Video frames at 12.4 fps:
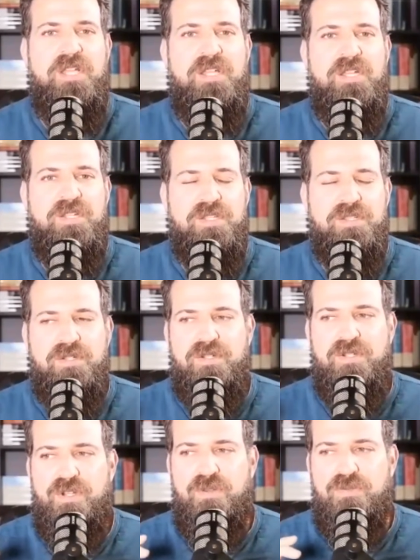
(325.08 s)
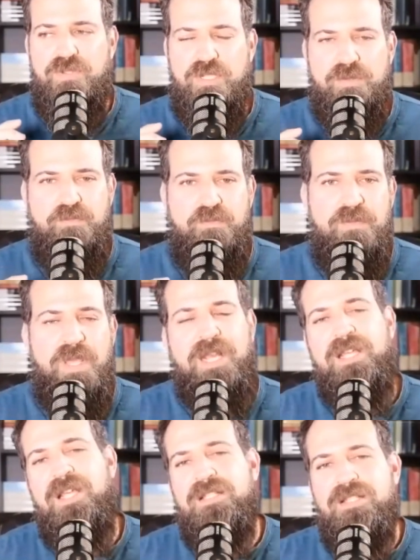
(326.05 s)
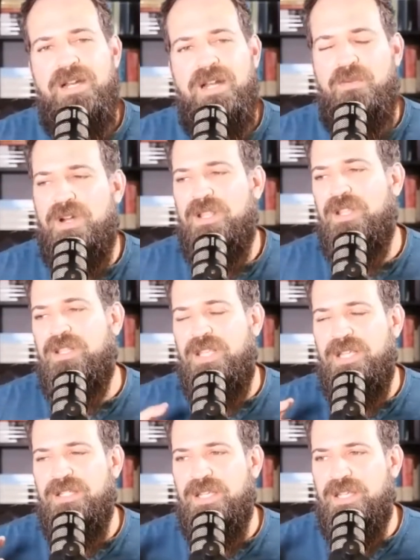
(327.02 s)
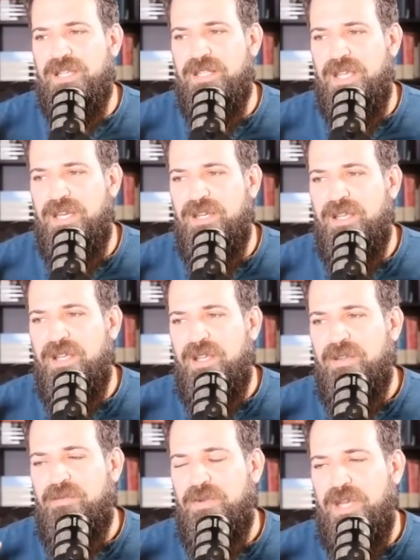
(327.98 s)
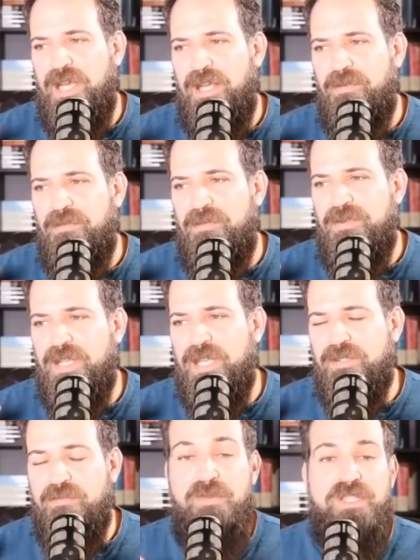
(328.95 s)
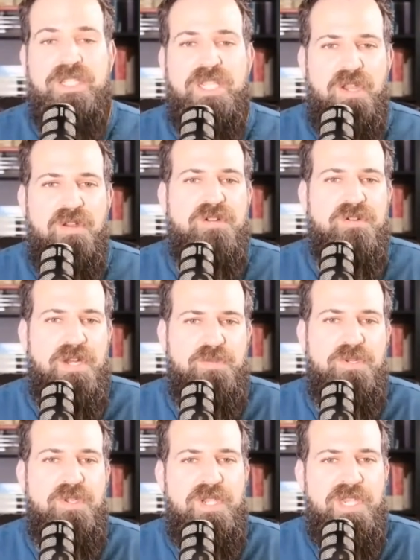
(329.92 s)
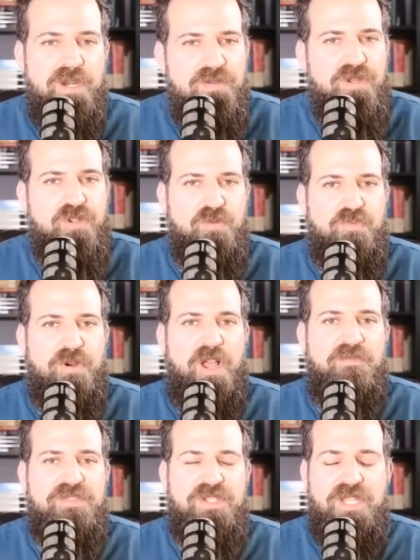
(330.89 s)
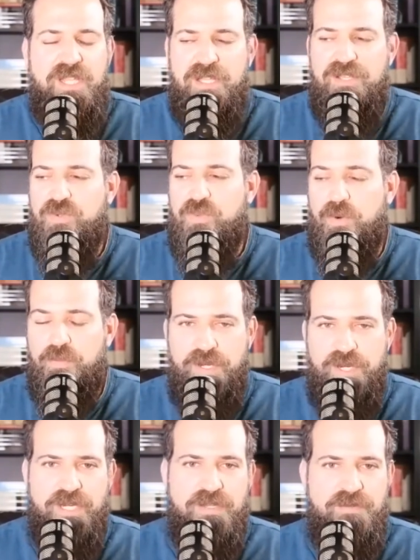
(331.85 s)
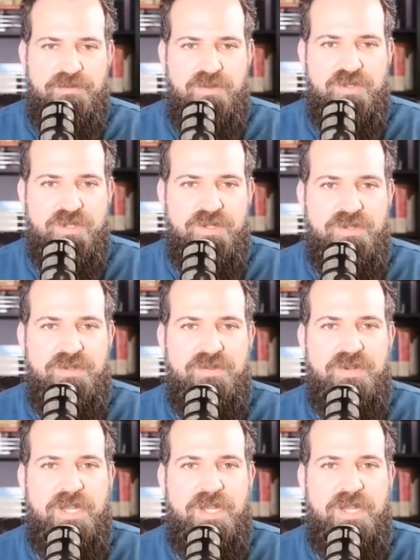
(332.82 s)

Like, it's not one of the things that gets mischaracterized when you hear the term prophecy is we're predicting the future, right?